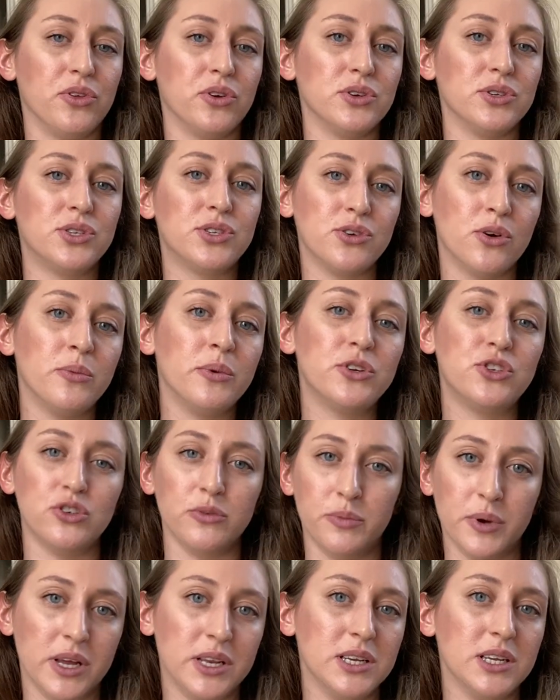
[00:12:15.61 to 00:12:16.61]
There's so much
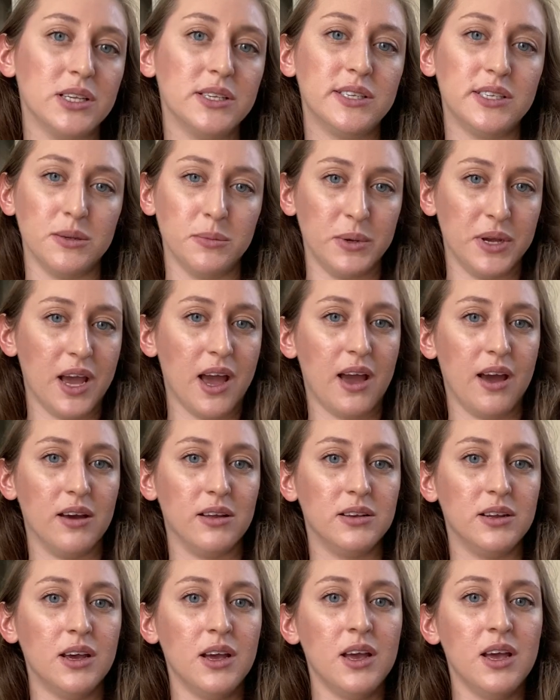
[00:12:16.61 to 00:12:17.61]
abundance to be
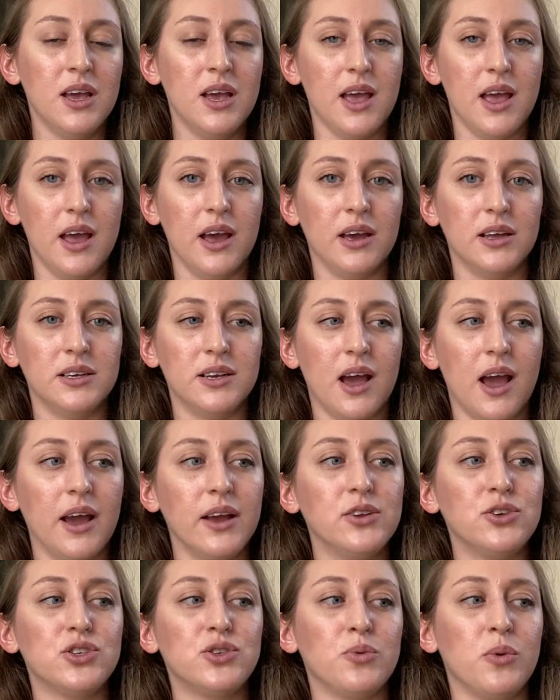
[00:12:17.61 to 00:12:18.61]
had. And
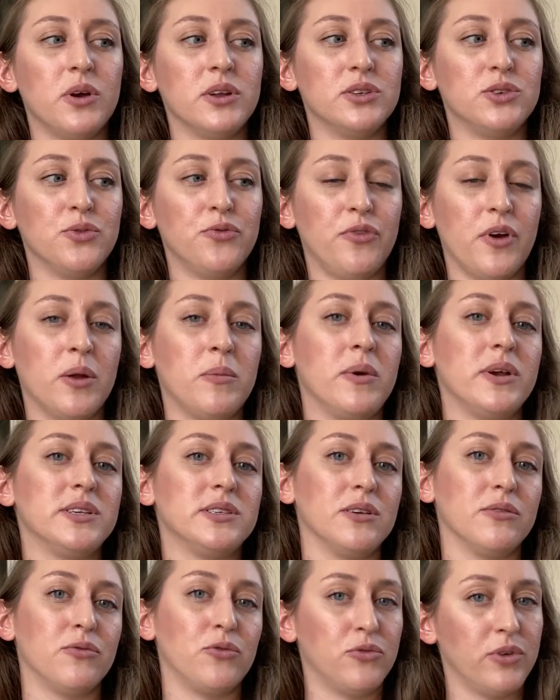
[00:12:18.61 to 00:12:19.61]
I just want to find
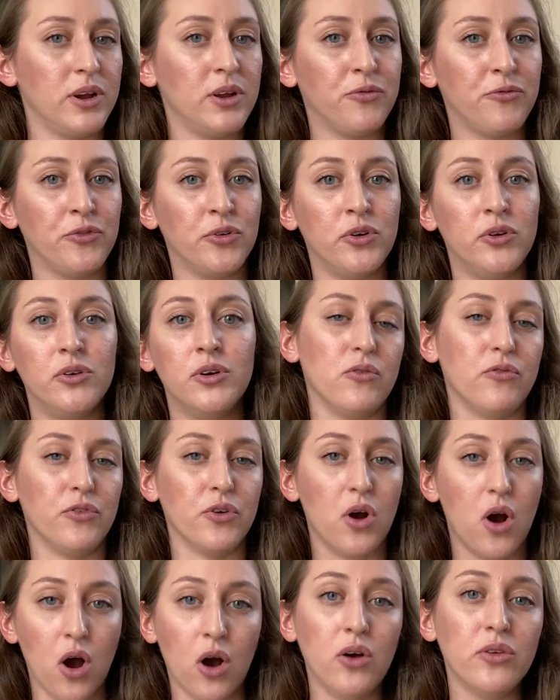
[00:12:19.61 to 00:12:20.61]
myself grateful
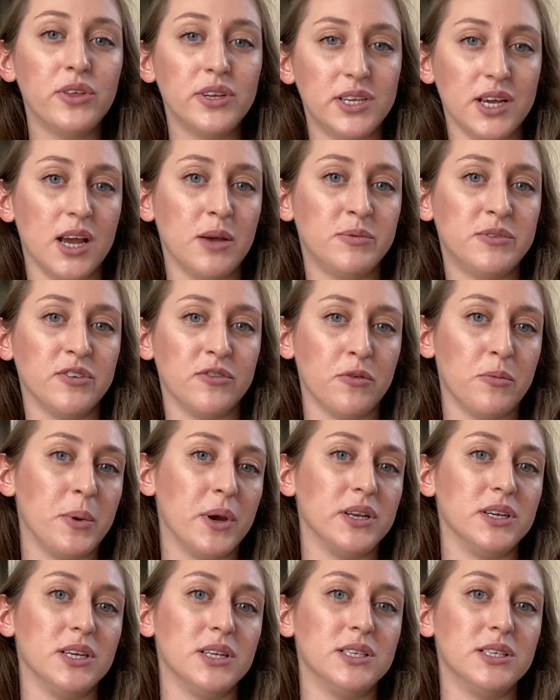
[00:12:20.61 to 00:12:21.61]
for all the types of
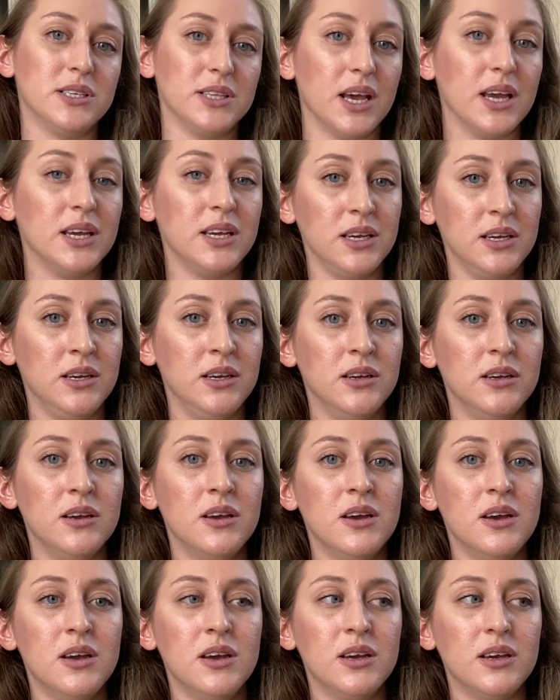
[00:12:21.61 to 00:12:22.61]
abundance that he
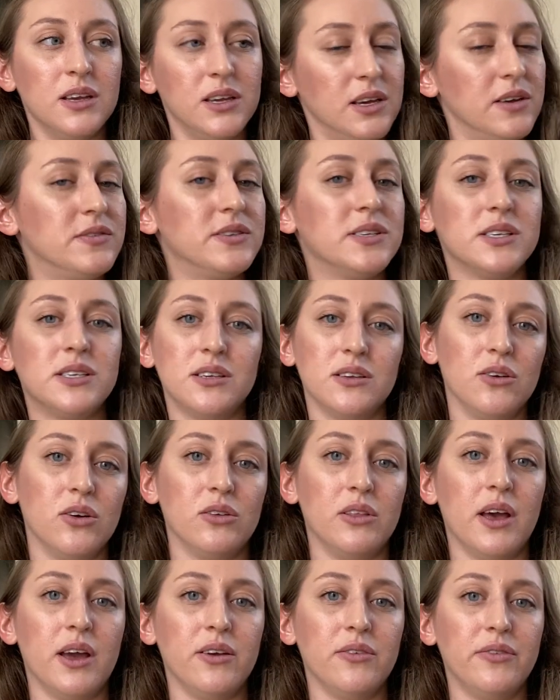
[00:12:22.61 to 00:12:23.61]
gives us in our
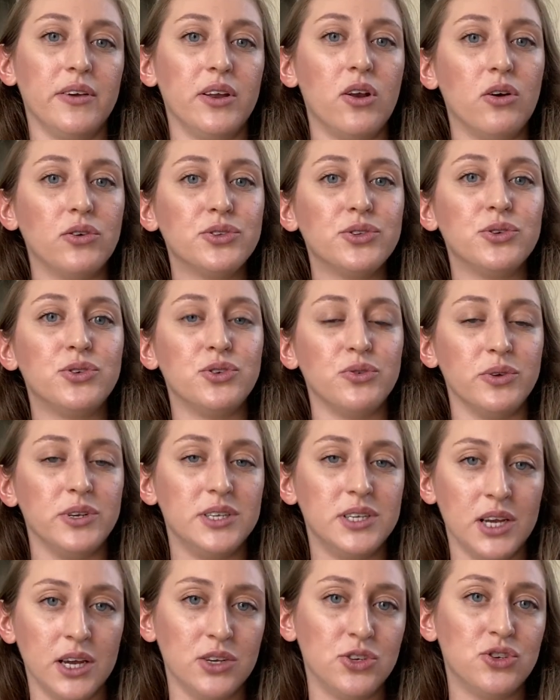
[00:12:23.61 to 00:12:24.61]
life, and also to
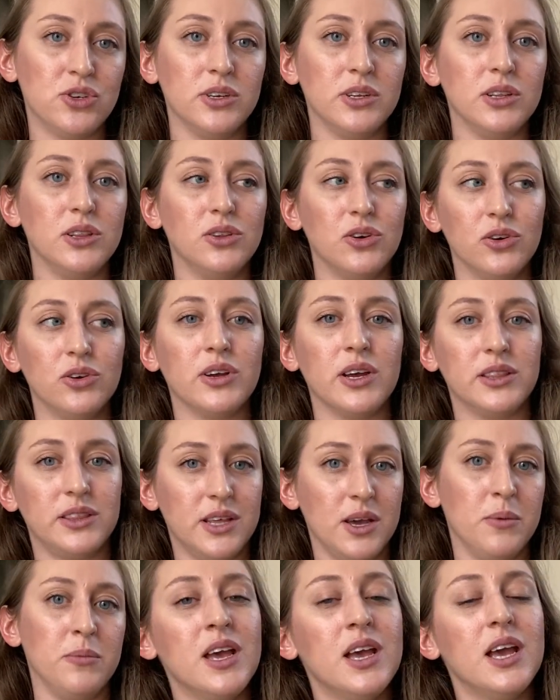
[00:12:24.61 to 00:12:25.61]
intentionally look at
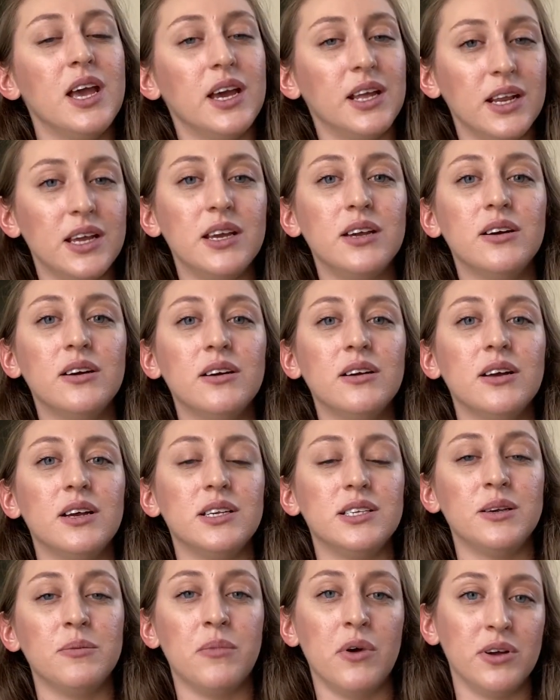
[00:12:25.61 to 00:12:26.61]
them. And here
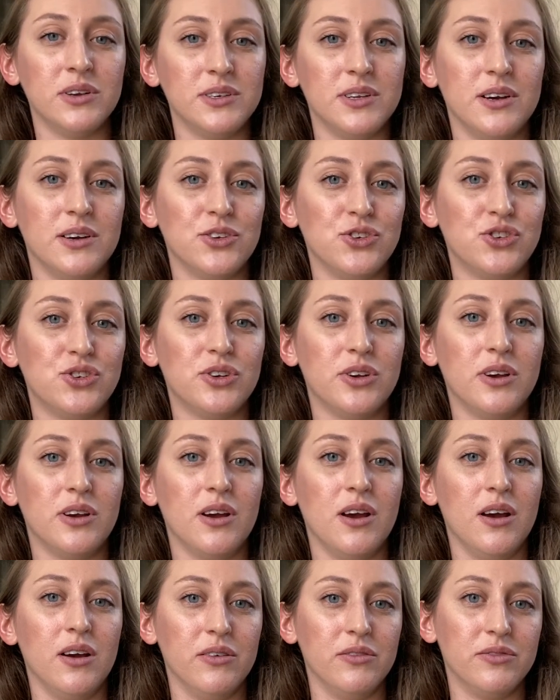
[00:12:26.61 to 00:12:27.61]
is a montage
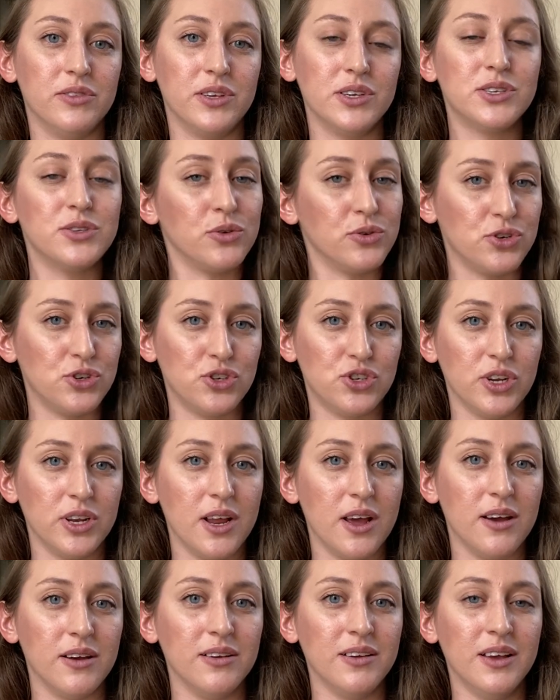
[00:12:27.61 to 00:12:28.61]
of this Rosh
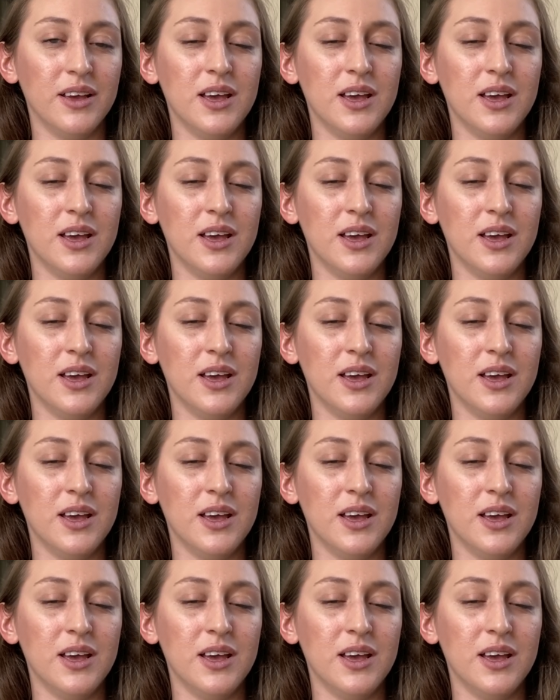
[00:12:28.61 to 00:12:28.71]
Hashanah.